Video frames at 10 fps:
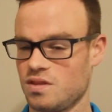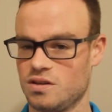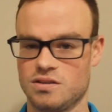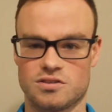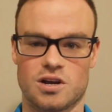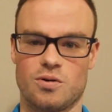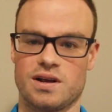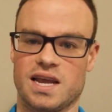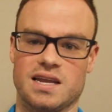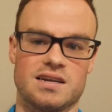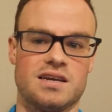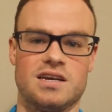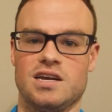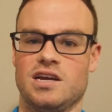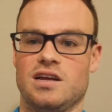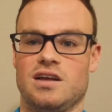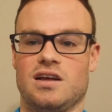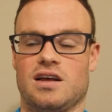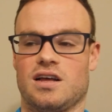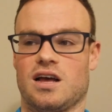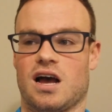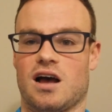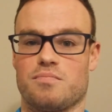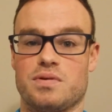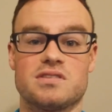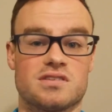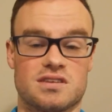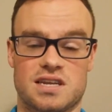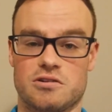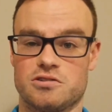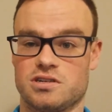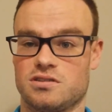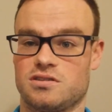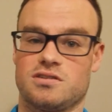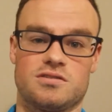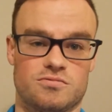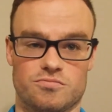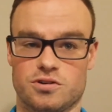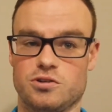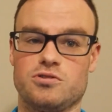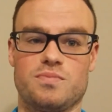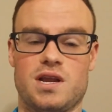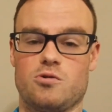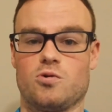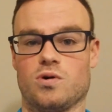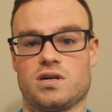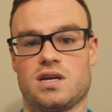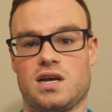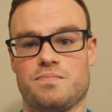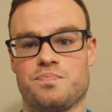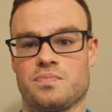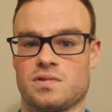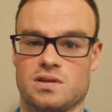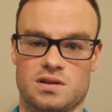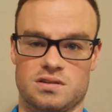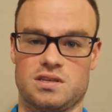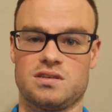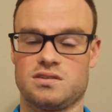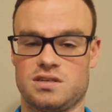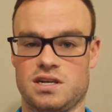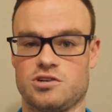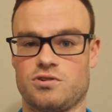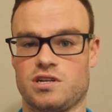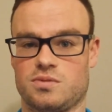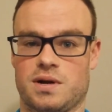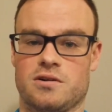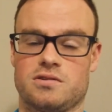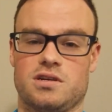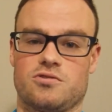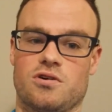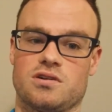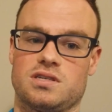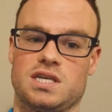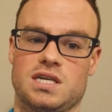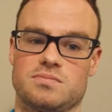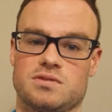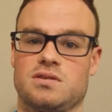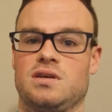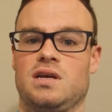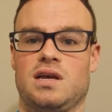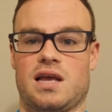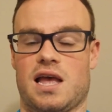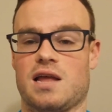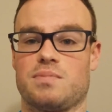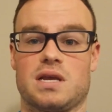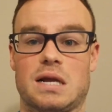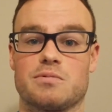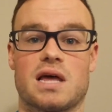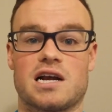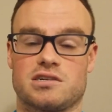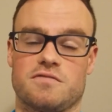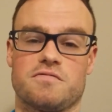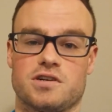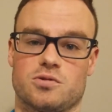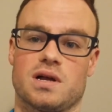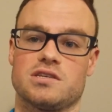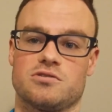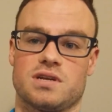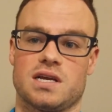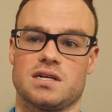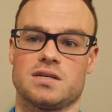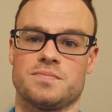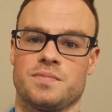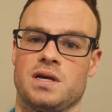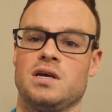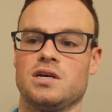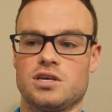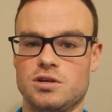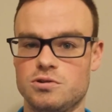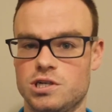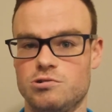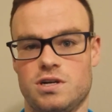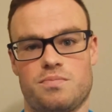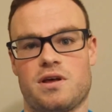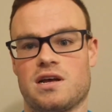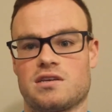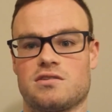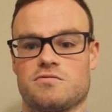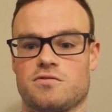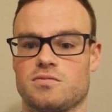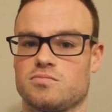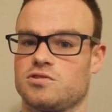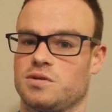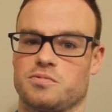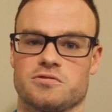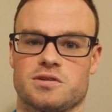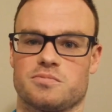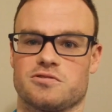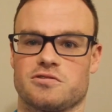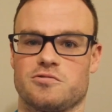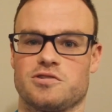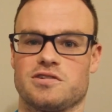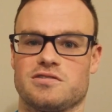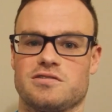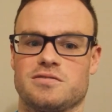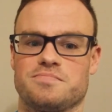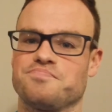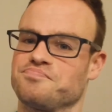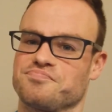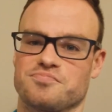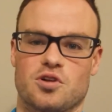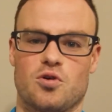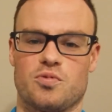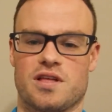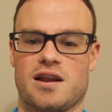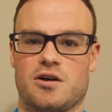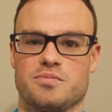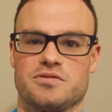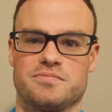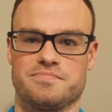So again, business intelligence, reduce manual work time, consistency and transparency across teams, and being able to actually visualize your data. Huge impacts from simple solutions. Hopefully that helps.